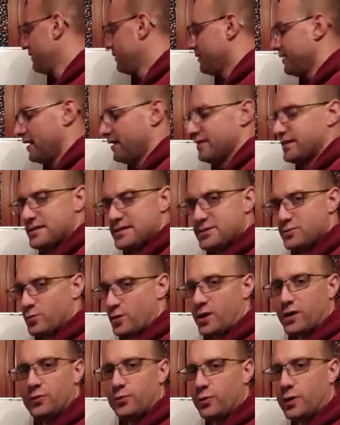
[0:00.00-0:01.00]
Now this
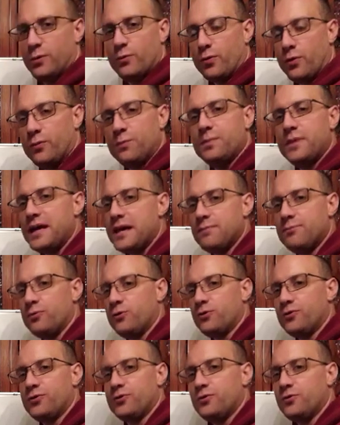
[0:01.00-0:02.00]
one we won't be
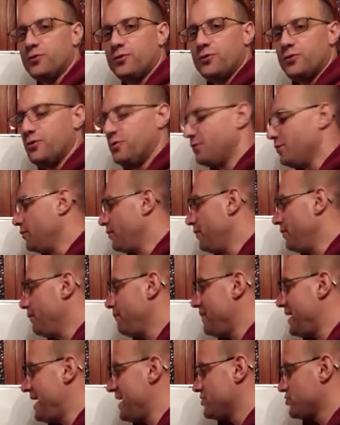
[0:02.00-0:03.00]
able to
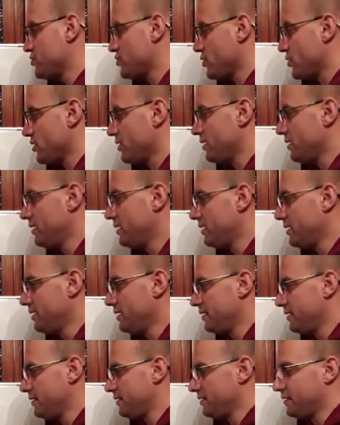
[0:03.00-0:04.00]
measure
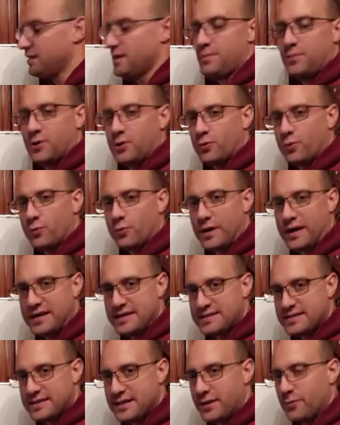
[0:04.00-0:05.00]
the typical
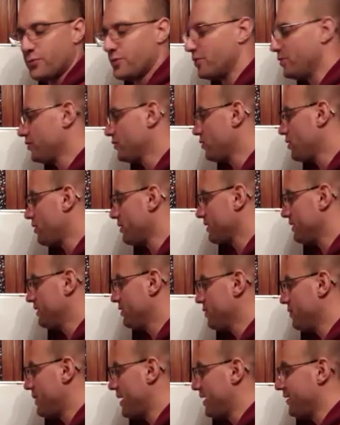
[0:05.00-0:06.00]
ways that we were talking
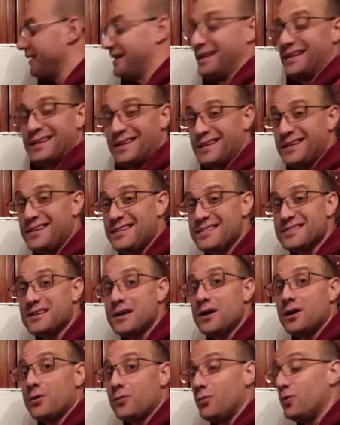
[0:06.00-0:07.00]
about, and these
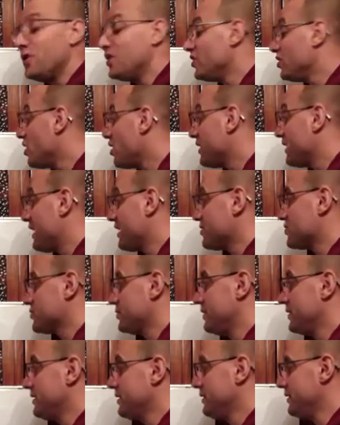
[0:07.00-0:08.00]
will not
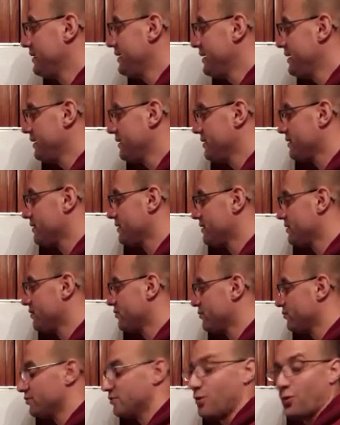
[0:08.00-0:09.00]
actually take a
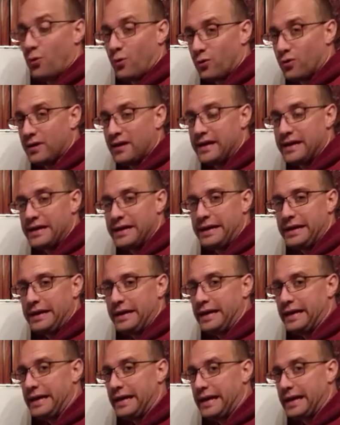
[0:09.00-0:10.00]
role
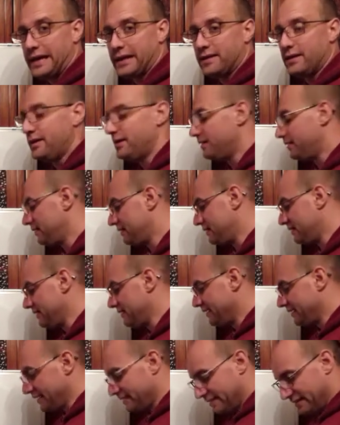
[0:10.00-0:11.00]
in
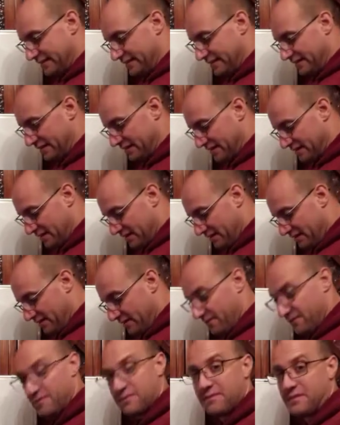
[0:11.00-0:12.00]
the
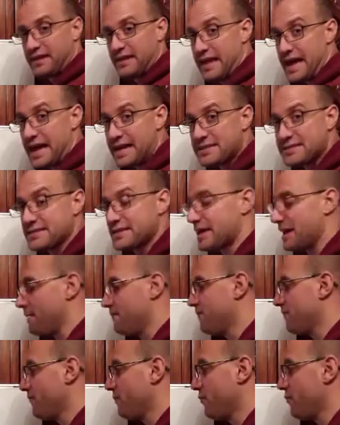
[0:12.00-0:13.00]

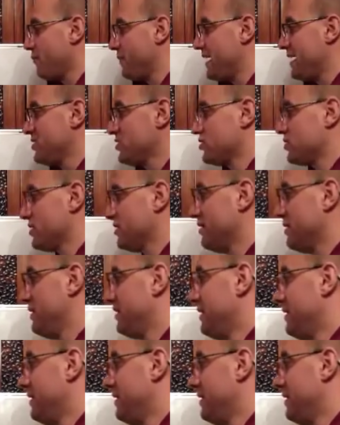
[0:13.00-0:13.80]
landscape formation.